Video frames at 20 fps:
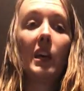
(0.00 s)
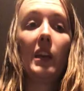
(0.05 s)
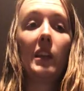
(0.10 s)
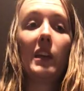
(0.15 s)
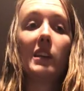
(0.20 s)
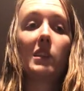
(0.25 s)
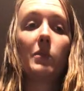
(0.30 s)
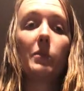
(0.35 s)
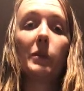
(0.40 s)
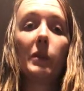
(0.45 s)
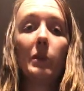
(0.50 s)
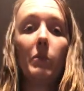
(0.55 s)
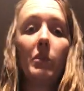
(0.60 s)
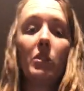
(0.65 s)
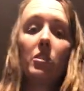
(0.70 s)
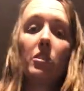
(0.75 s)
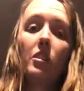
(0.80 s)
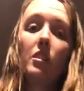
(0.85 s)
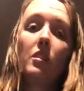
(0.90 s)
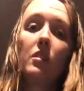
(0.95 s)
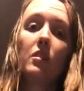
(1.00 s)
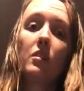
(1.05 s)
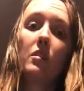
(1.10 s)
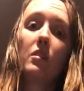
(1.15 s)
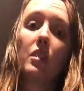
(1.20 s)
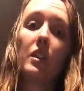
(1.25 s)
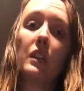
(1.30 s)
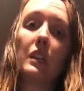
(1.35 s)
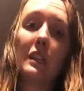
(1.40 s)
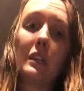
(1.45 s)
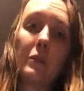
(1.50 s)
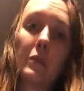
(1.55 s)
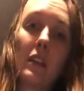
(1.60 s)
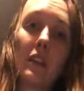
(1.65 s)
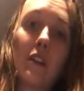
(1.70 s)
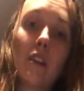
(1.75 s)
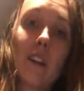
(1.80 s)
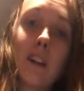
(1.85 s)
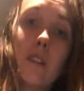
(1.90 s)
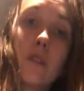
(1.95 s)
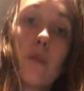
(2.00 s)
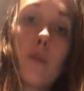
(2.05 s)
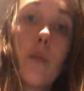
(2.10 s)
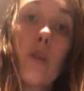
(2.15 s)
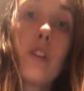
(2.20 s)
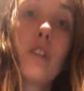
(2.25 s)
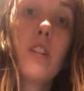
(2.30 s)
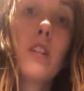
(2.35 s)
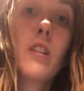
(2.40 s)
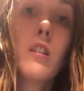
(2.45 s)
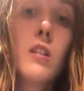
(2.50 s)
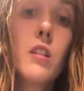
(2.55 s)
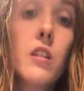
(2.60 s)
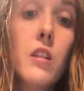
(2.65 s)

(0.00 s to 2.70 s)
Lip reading: that's pretty much it. Thank you guys for watching.